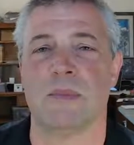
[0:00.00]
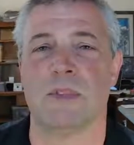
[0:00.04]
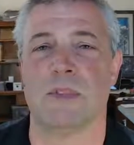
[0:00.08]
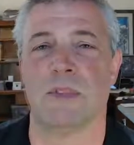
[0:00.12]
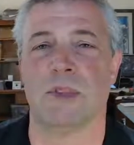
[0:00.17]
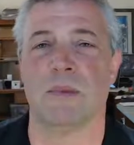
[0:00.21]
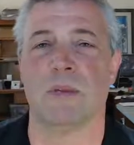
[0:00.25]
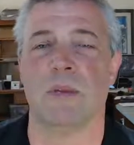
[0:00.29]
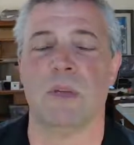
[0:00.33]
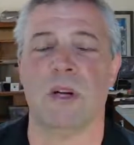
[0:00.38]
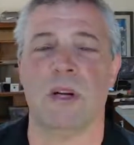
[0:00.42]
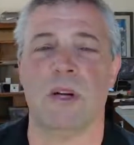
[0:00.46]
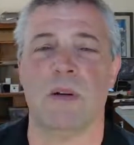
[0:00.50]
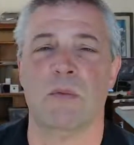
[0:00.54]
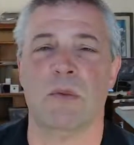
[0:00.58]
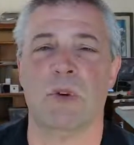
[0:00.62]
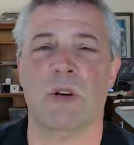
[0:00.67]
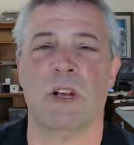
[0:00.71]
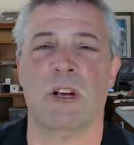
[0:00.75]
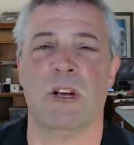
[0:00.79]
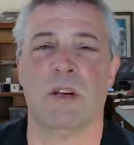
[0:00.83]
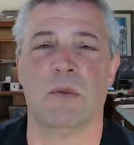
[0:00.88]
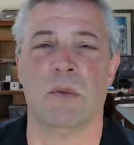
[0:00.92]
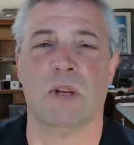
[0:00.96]
So
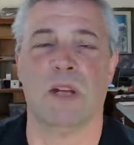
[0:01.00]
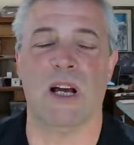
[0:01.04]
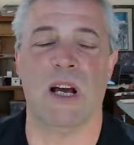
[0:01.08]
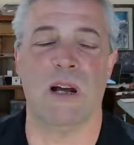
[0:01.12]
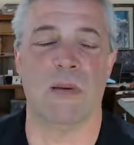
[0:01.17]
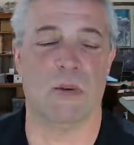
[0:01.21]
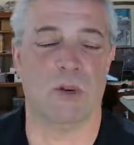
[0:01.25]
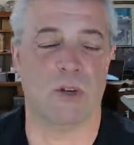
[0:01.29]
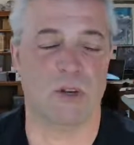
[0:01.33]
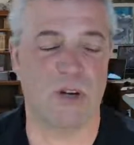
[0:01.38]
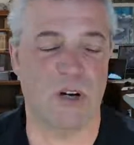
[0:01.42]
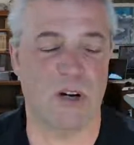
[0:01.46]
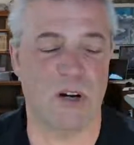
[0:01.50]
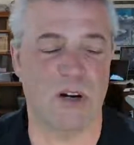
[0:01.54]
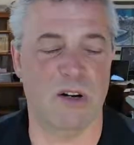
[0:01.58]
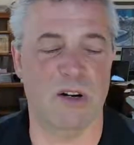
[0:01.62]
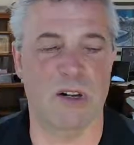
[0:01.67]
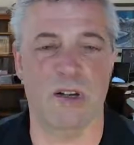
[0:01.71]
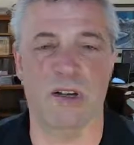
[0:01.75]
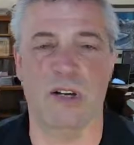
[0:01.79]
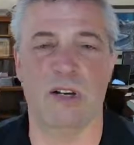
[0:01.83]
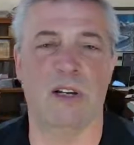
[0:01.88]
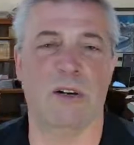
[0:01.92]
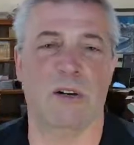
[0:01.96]
pretty good, reliable car,
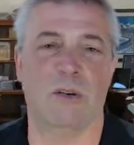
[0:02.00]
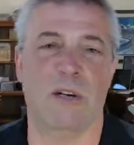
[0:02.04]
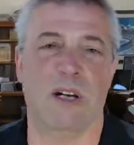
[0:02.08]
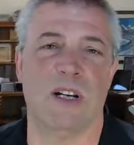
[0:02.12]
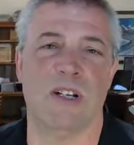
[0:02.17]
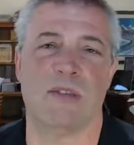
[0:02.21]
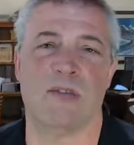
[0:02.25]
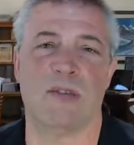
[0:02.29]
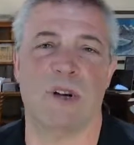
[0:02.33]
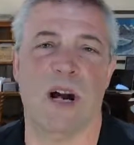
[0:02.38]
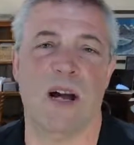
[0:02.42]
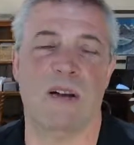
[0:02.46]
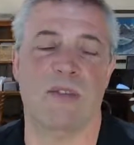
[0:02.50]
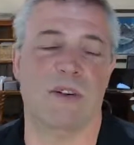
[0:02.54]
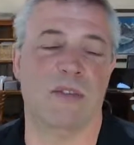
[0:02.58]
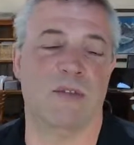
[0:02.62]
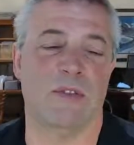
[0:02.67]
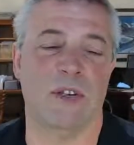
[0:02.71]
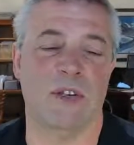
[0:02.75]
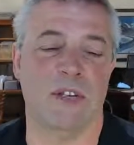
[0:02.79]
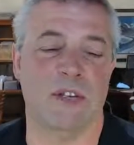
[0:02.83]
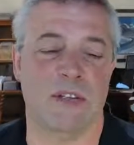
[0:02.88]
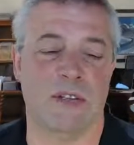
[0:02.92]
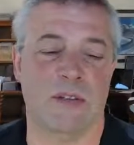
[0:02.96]
and nice driving
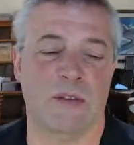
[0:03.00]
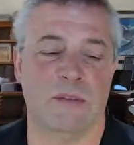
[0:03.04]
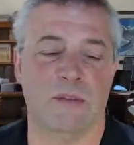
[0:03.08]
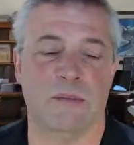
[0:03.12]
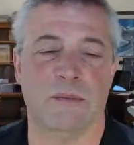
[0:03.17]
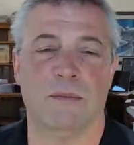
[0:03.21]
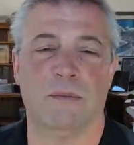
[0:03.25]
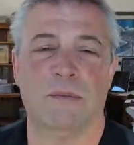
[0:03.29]
vehicle.